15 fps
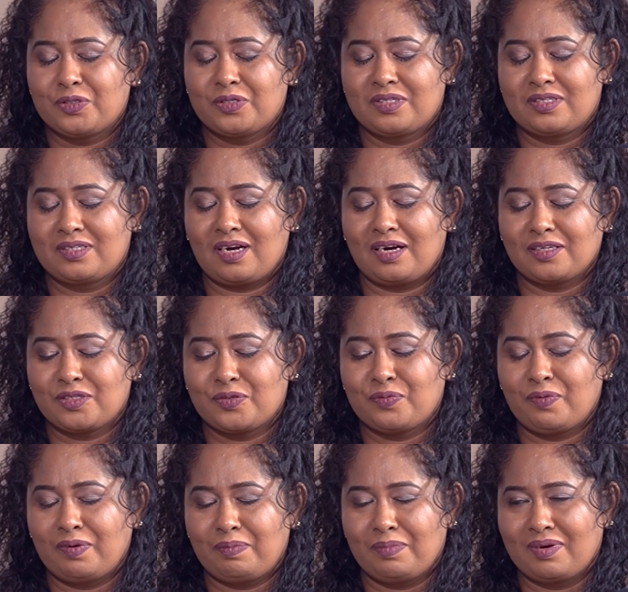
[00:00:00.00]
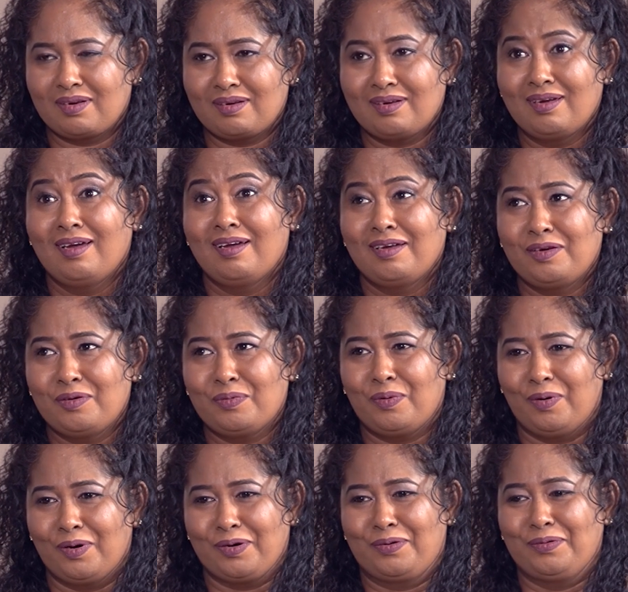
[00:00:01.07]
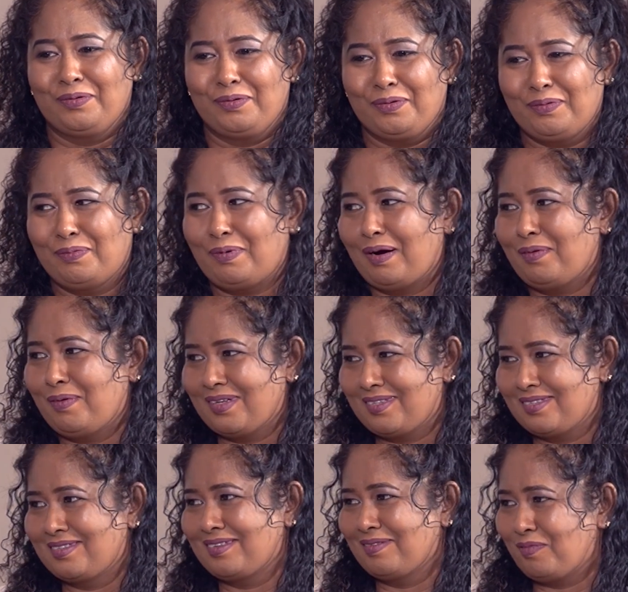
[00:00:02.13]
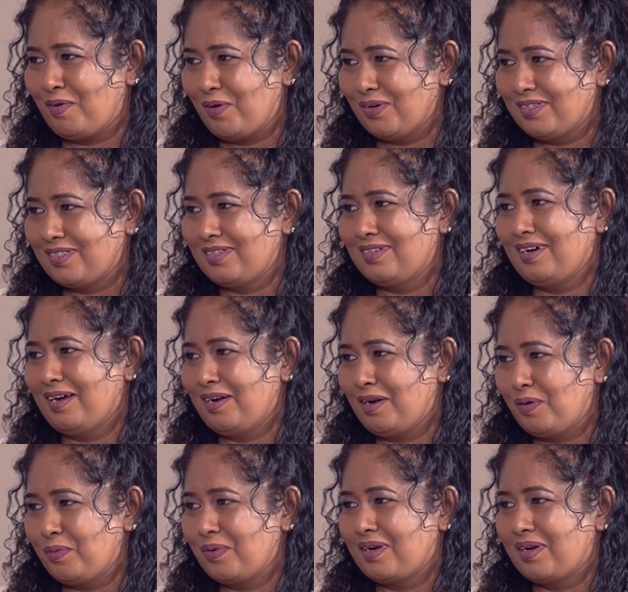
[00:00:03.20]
start swimming, you want to know what's the water and how